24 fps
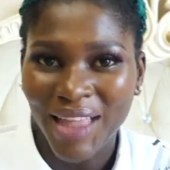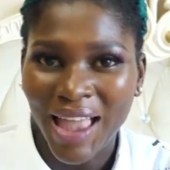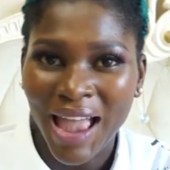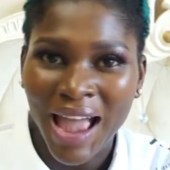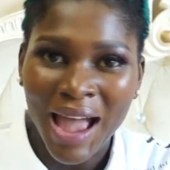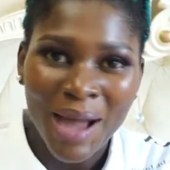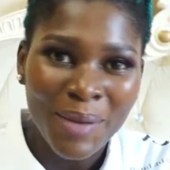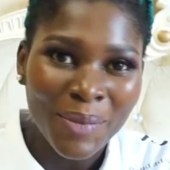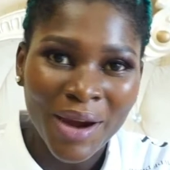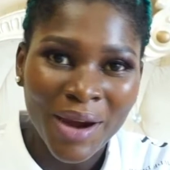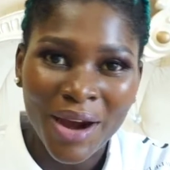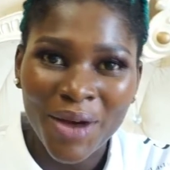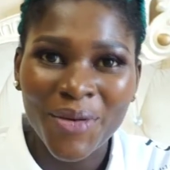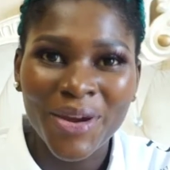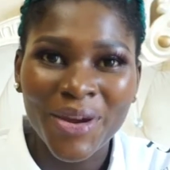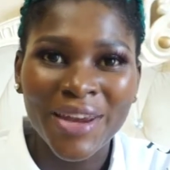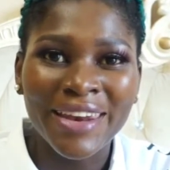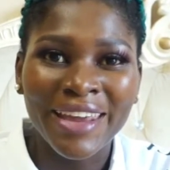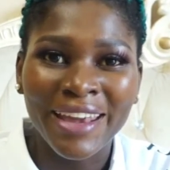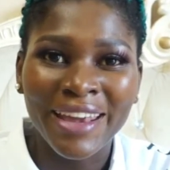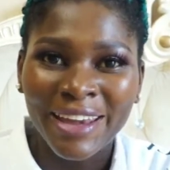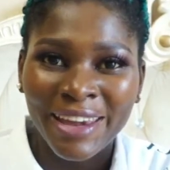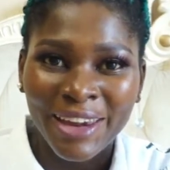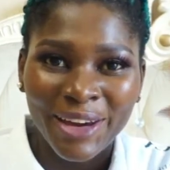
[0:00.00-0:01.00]
I'm
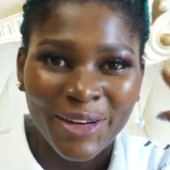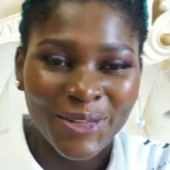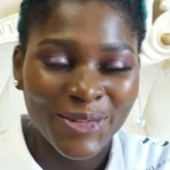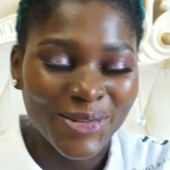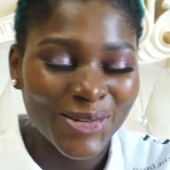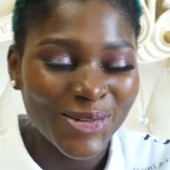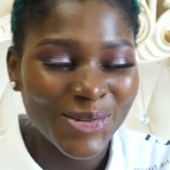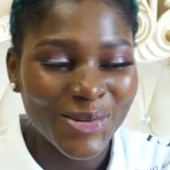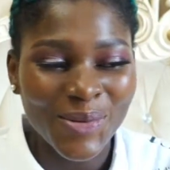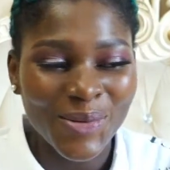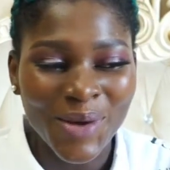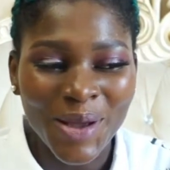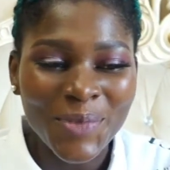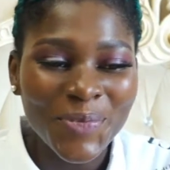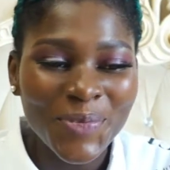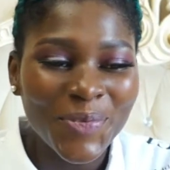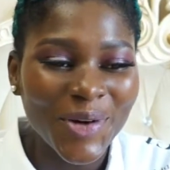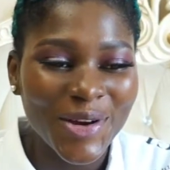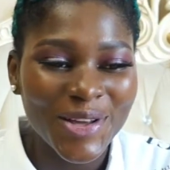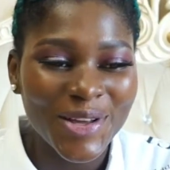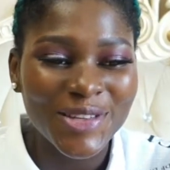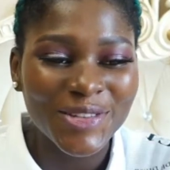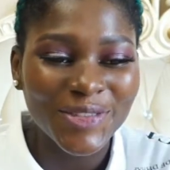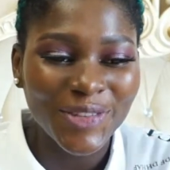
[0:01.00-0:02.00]
carrying a girl. So 1
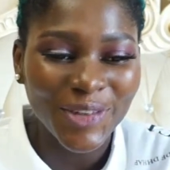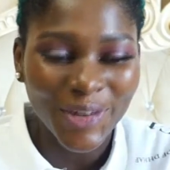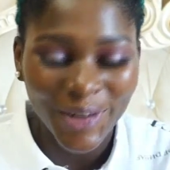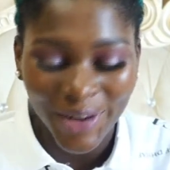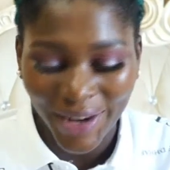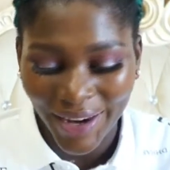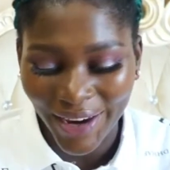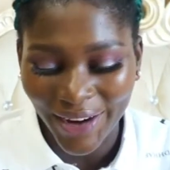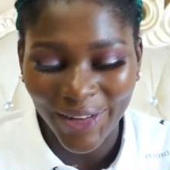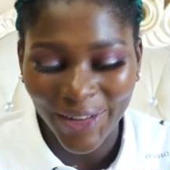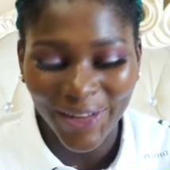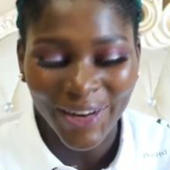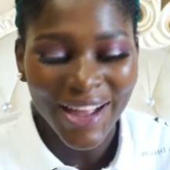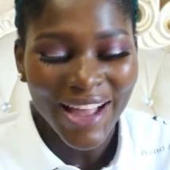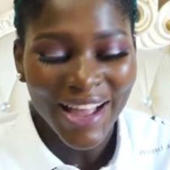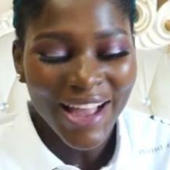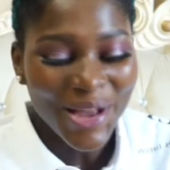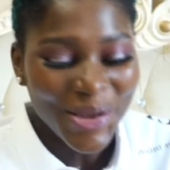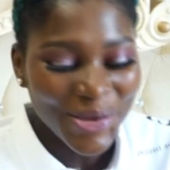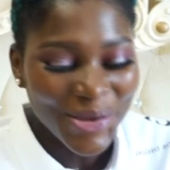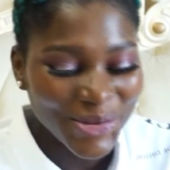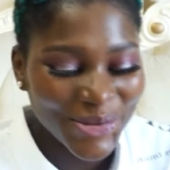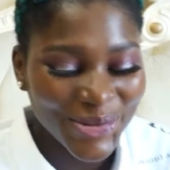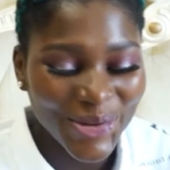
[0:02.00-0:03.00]
point for girl.
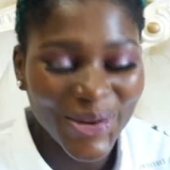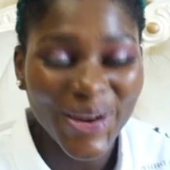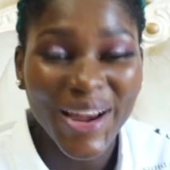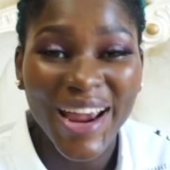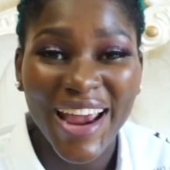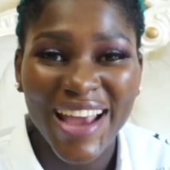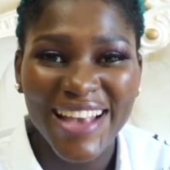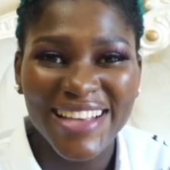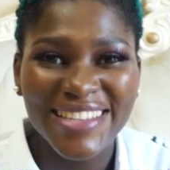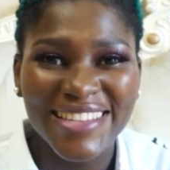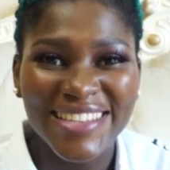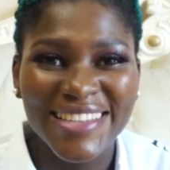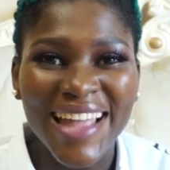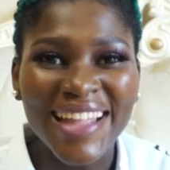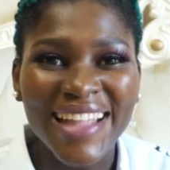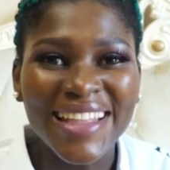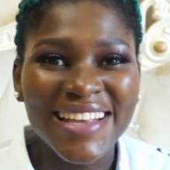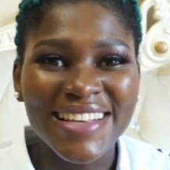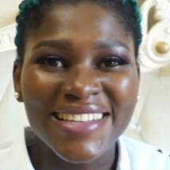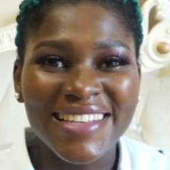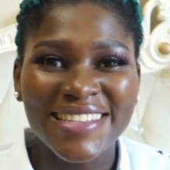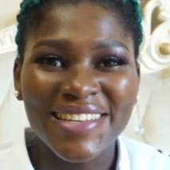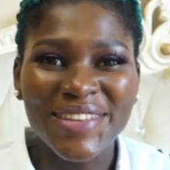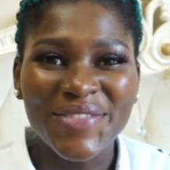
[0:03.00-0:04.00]
So guys, that
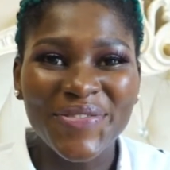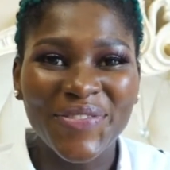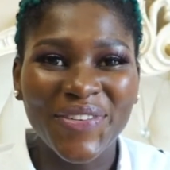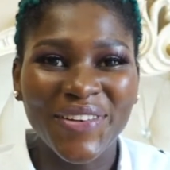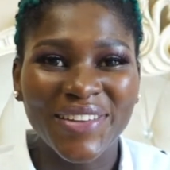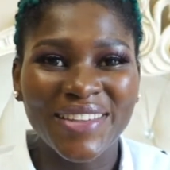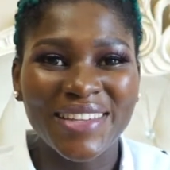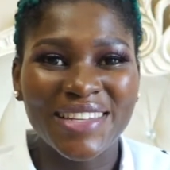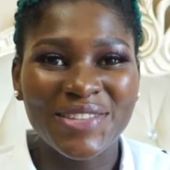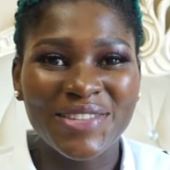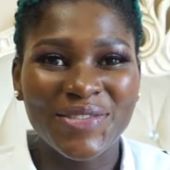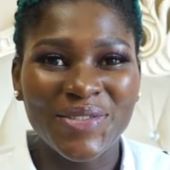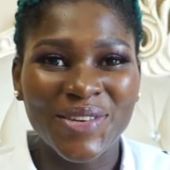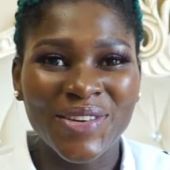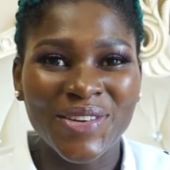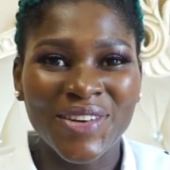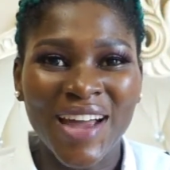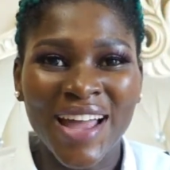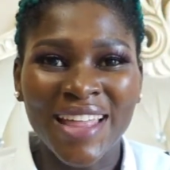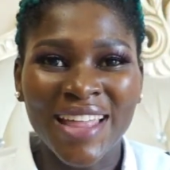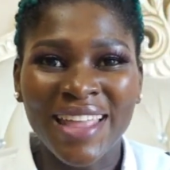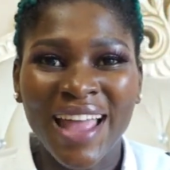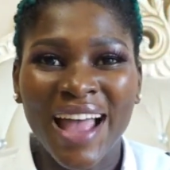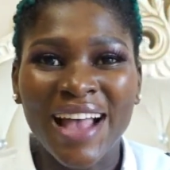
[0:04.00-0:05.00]
is it for this video,
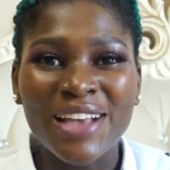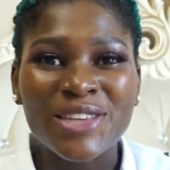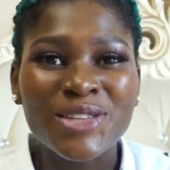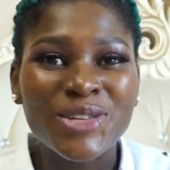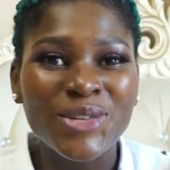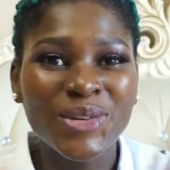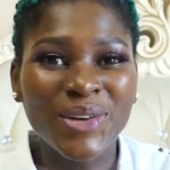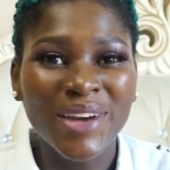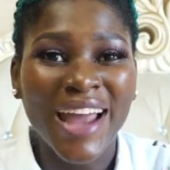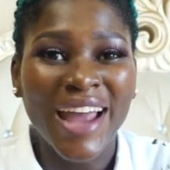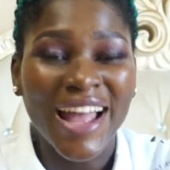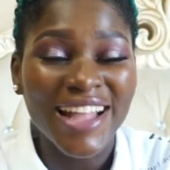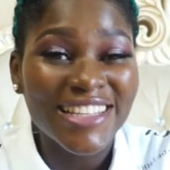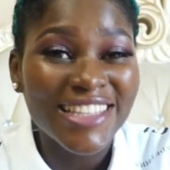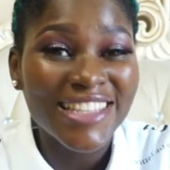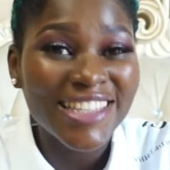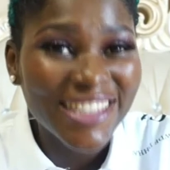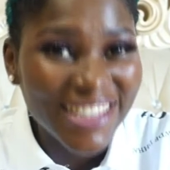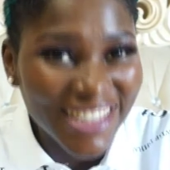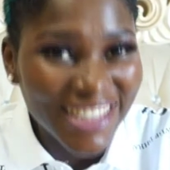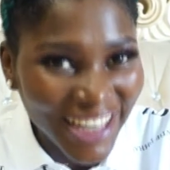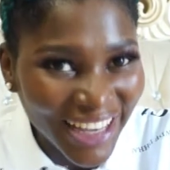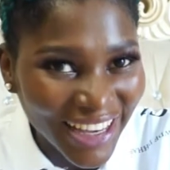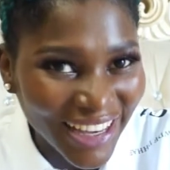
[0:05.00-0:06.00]
and as you can
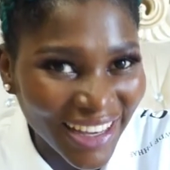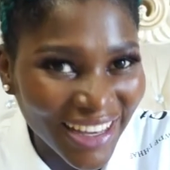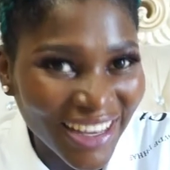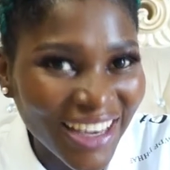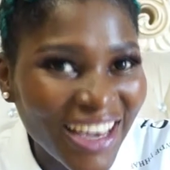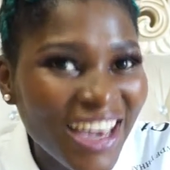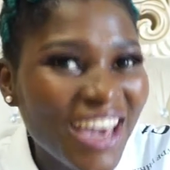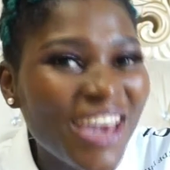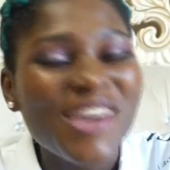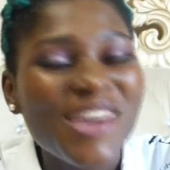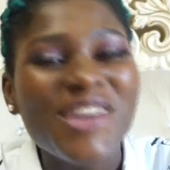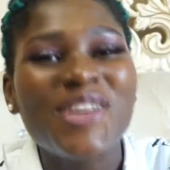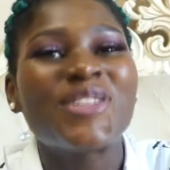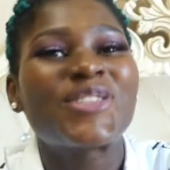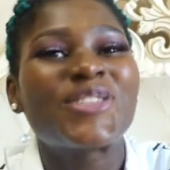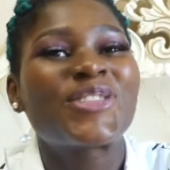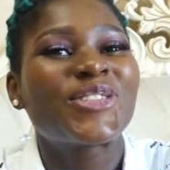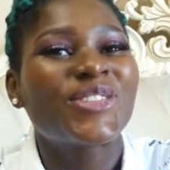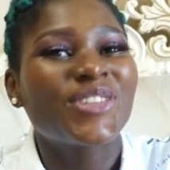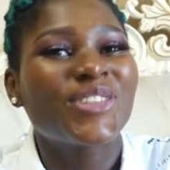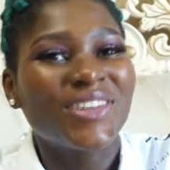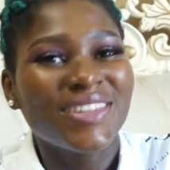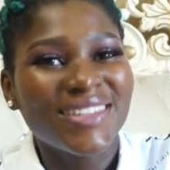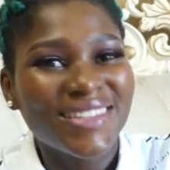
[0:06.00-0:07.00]
see, it
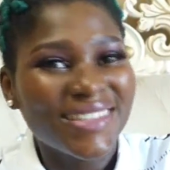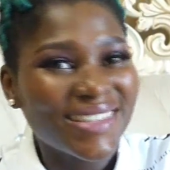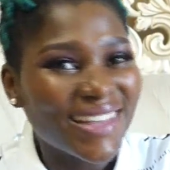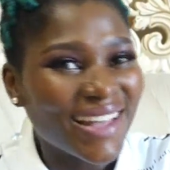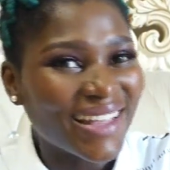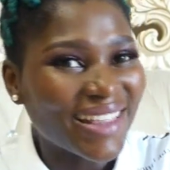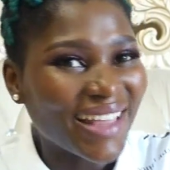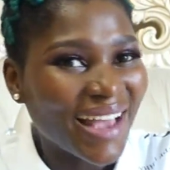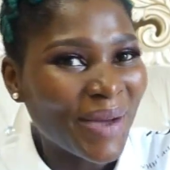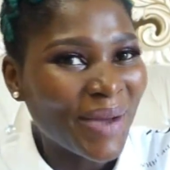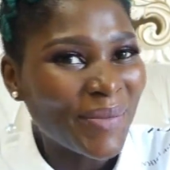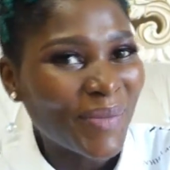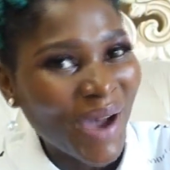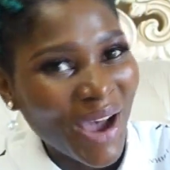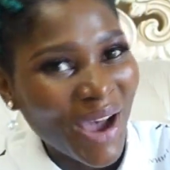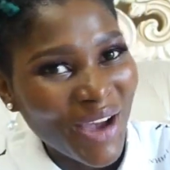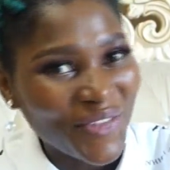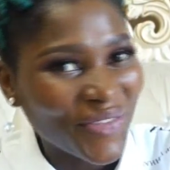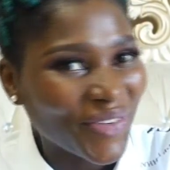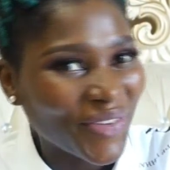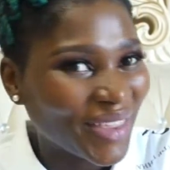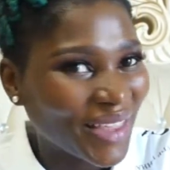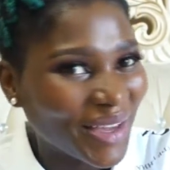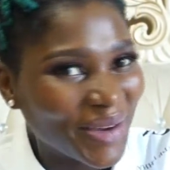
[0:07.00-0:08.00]
shows that I'm
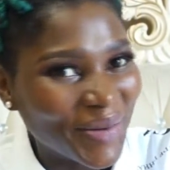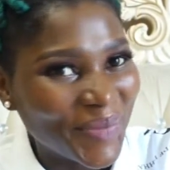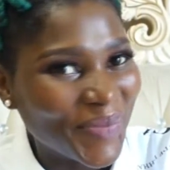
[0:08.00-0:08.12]
having a